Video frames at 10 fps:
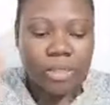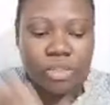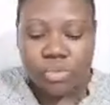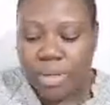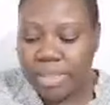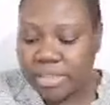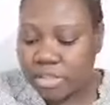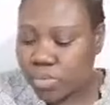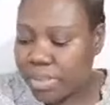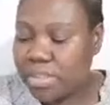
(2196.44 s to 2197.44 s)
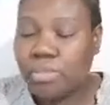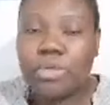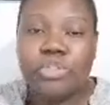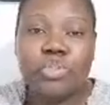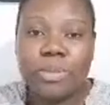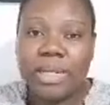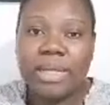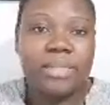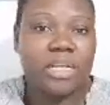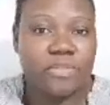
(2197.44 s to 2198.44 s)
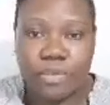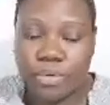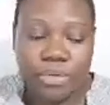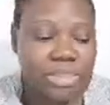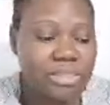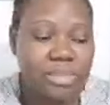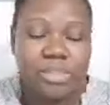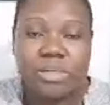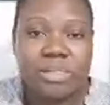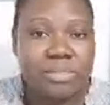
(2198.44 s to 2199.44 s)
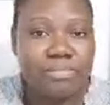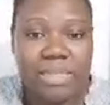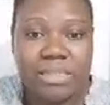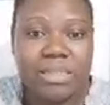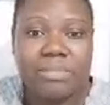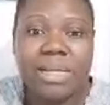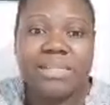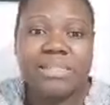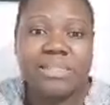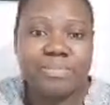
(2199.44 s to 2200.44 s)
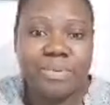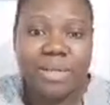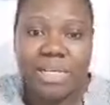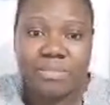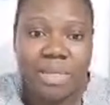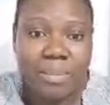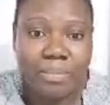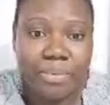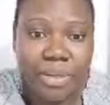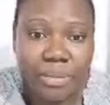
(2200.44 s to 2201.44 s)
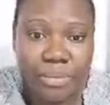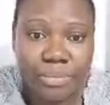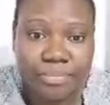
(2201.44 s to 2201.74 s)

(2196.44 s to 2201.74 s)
2021 should be like that for us in Jesus' mighty name. That is the prayers me I'm praying. Oh,